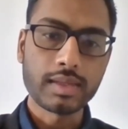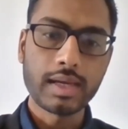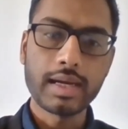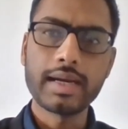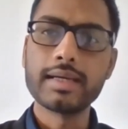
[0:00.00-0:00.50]

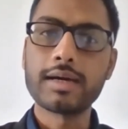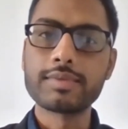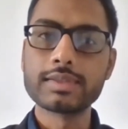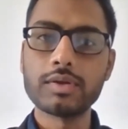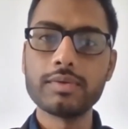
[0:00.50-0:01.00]
And
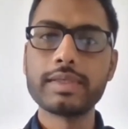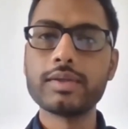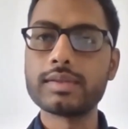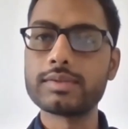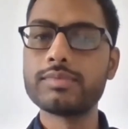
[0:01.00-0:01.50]
after solving
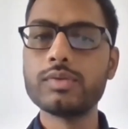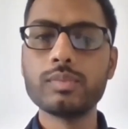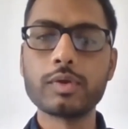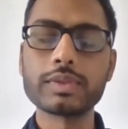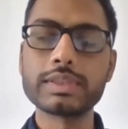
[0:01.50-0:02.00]
a few
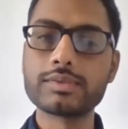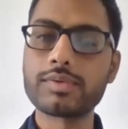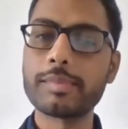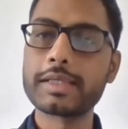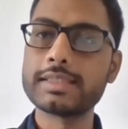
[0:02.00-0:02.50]
more questions
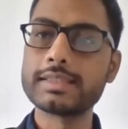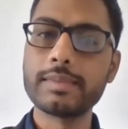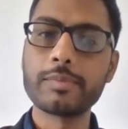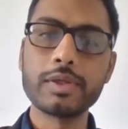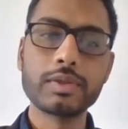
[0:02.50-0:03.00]
from exercise
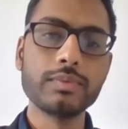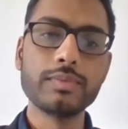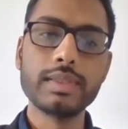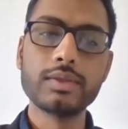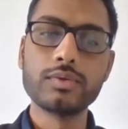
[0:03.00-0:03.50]
3.2,
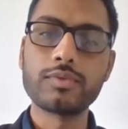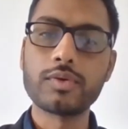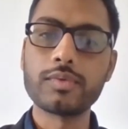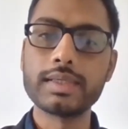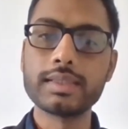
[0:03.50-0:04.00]
we'll go
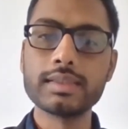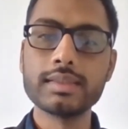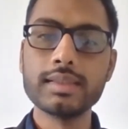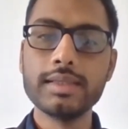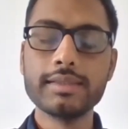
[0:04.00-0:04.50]
forward
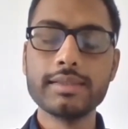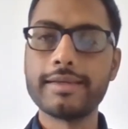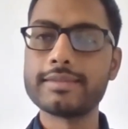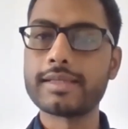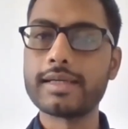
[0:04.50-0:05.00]

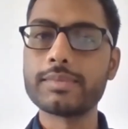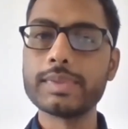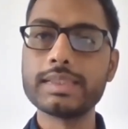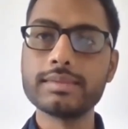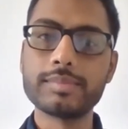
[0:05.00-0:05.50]
and start
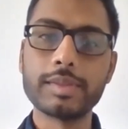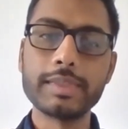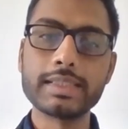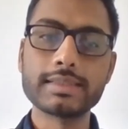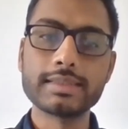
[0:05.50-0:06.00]
with
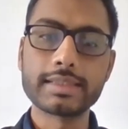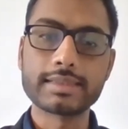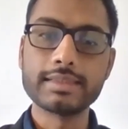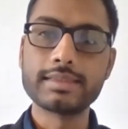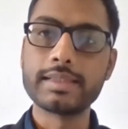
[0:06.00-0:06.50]
permutation
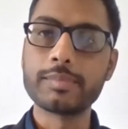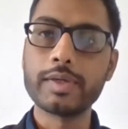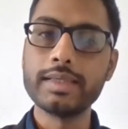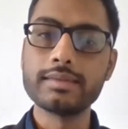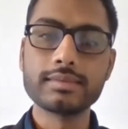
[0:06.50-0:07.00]
exercise
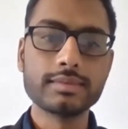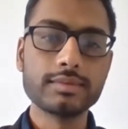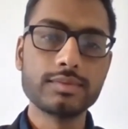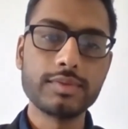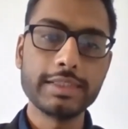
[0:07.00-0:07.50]

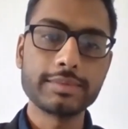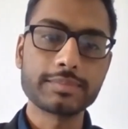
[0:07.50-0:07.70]
3.3.